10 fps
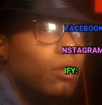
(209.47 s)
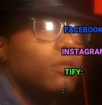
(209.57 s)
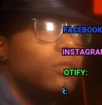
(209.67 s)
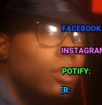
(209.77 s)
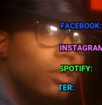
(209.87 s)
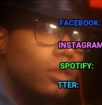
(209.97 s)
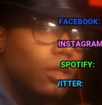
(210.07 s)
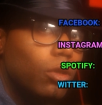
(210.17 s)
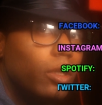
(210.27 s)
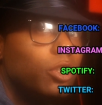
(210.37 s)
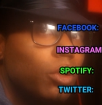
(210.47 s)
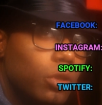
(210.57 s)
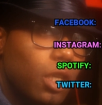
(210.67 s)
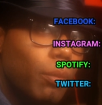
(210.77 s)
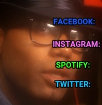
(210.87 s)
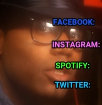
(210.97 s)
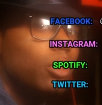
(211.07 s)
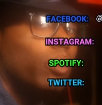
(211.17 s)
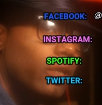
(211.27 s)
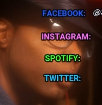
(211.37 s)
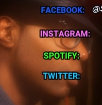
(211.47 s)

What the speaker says: see, these little intros coming into it.